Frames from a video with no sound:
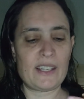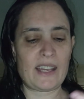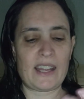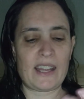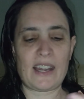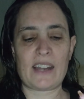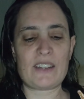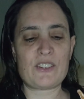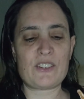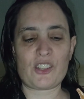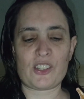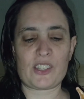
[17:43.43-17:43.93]

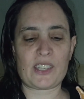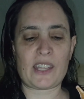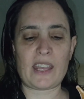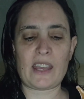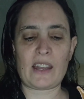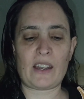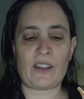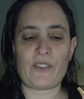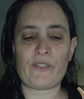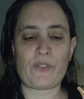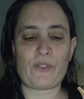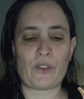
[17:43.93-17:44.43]
And I just
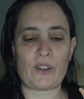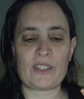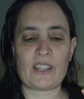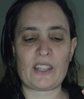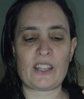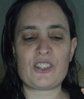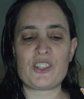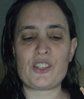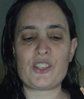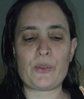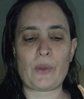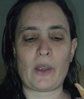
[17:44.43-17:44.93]
can't afford
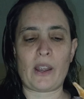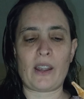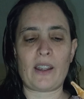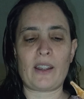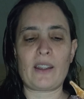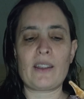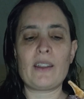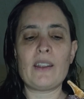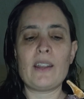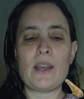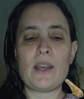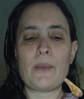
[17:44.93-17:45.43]
that you
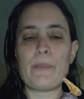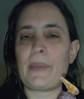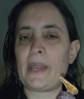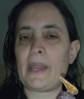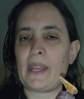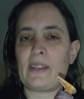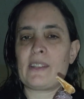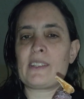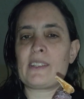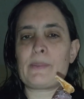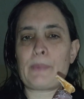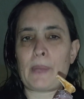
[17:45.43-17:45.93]
are
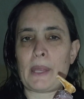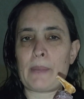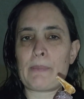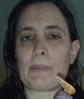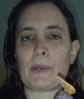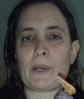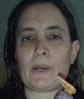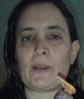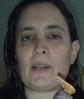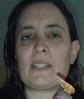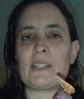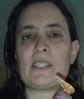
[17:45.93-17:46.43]
penis
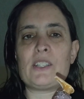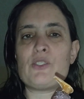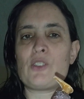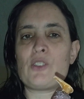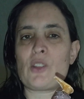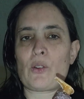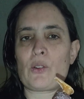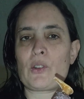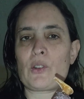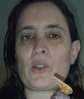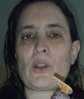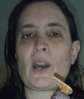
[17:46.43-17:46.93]
people and you
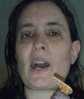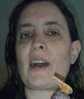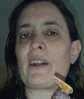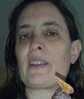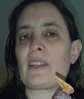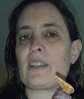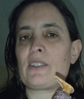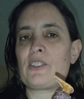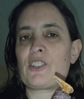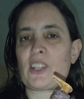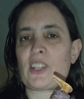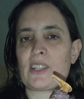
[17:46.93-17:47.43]
don't know how
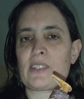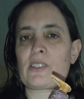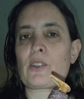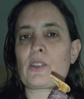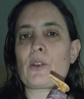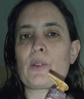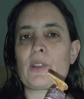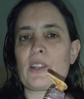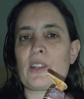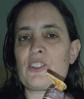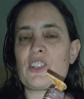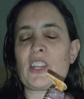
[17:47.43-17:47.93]
to just
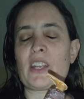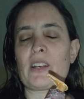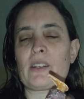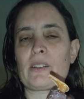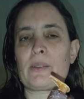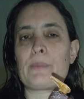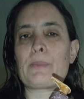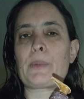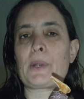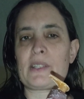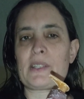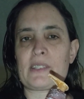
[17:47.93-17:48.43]
go to jail
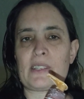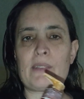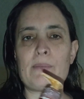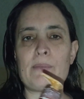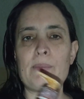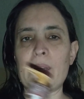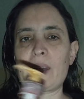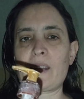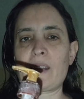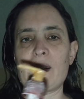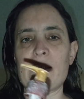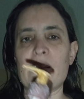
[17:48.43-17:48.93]
and prison
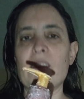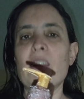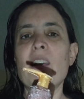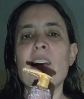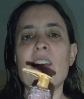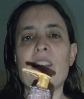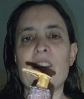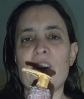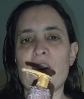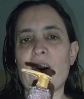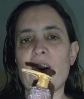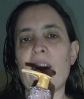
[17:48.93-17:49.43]
because
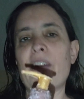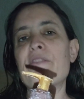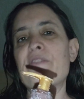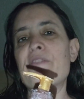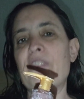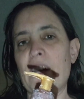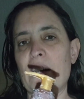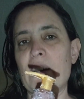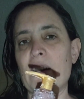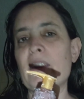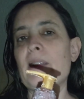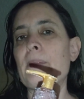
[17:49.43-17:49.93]
you're not
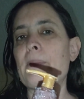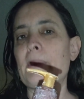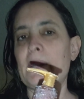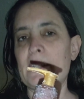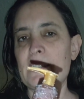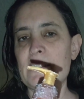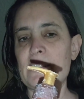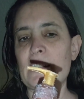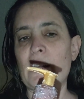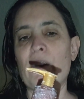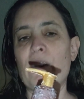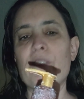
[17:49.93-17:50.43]
fair to
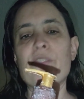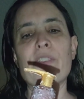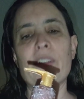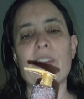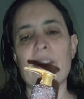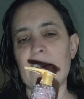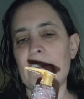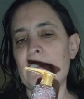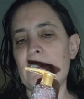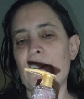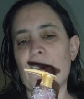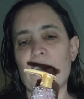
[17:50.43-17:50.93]
myself
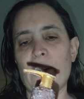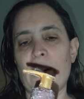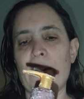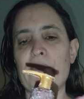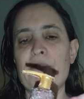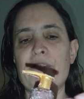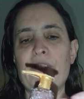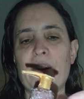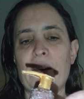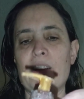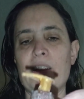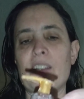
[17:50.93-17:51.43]
and you're
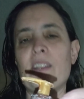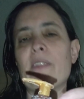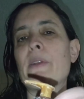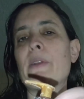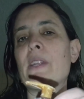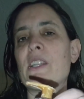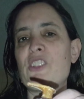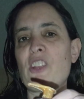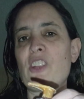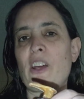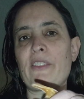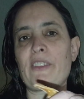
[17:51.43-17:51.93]
not fair to
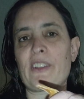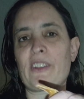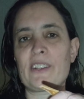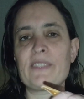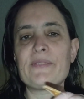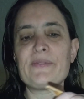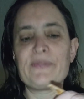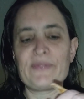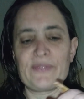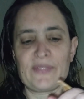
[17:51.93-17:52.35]
each other.